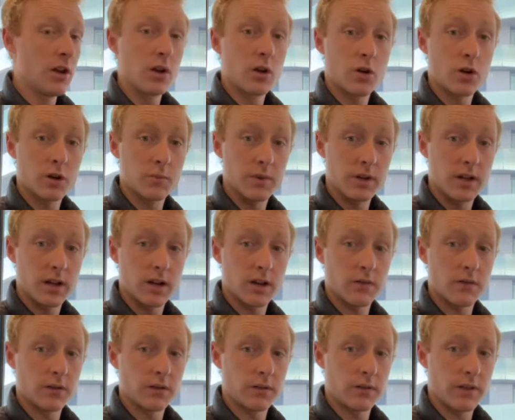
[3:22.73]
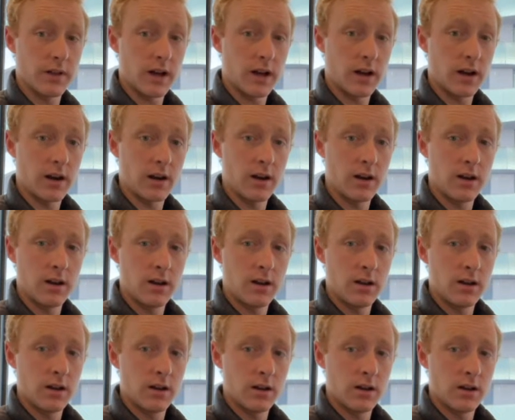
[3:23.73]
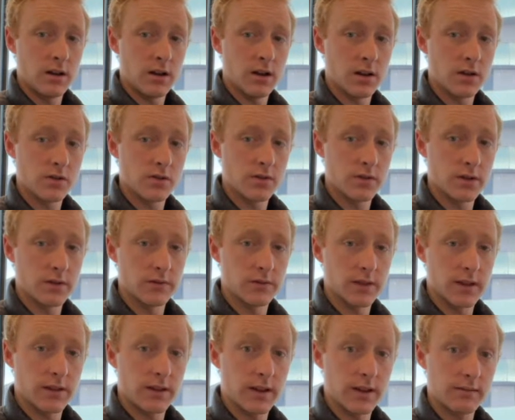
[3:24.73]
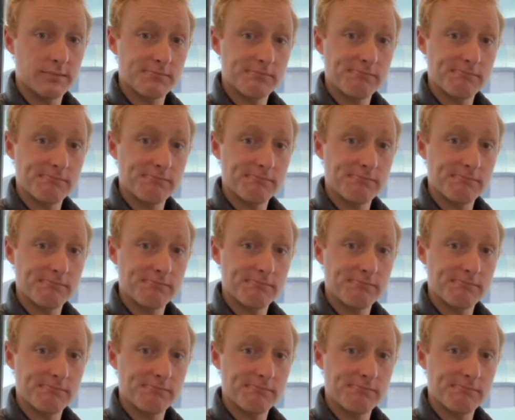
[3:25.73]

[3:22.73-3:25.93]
Got to be careful of that. I shouldn't have done that.